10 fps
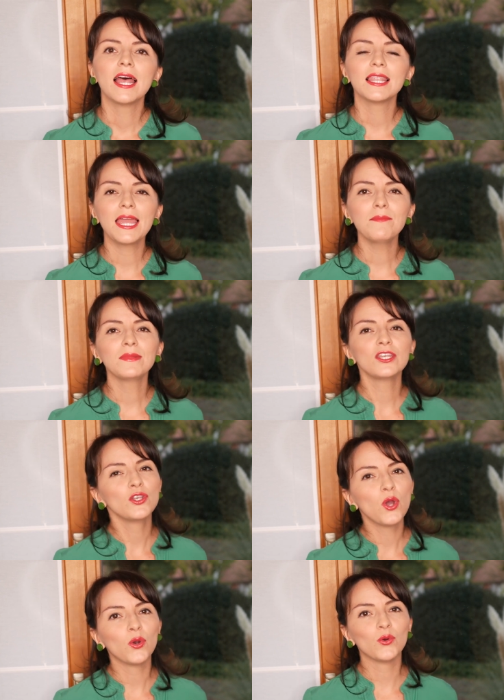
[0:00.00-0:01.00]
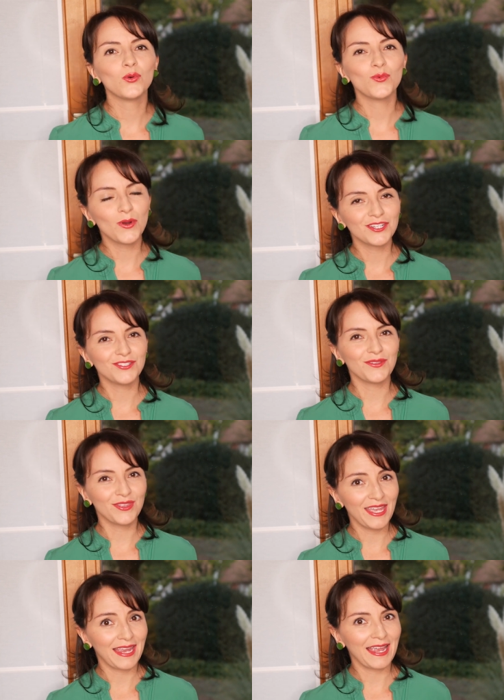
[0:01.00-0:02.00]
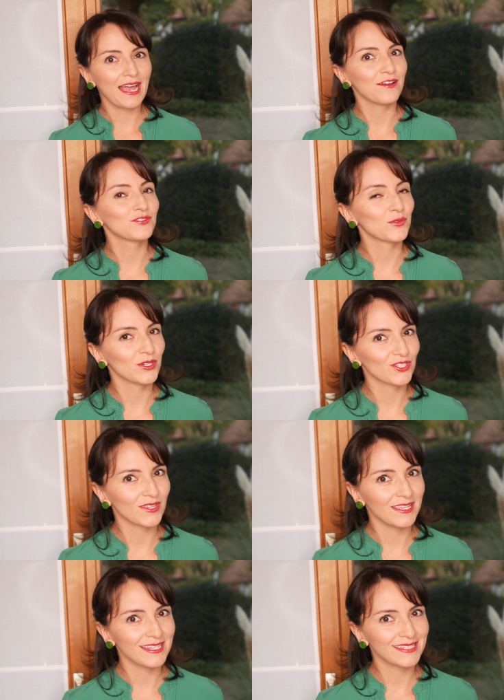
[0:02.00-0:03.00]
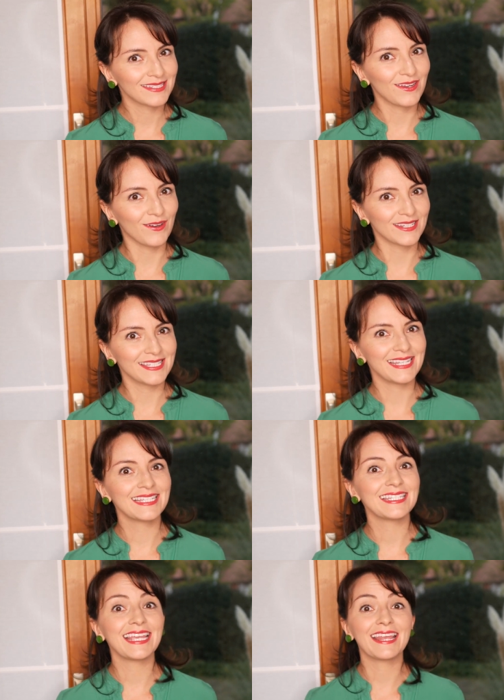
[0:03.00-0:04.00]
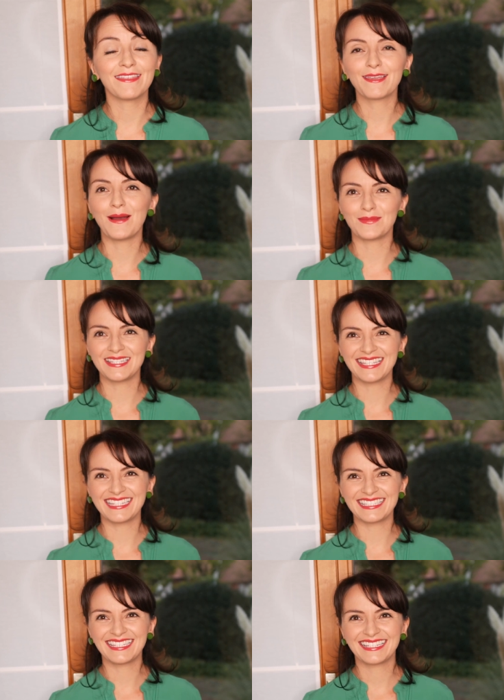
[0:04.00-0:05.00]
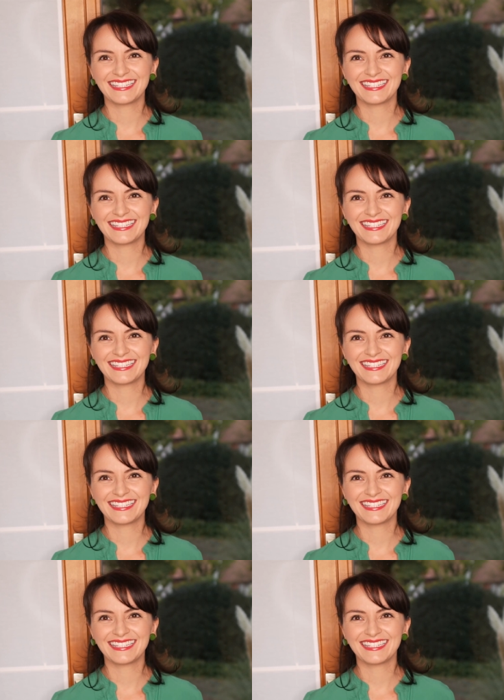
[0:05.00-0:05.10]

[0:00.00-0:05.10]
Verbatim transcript: Let me know what you think after watching this content in the comment section.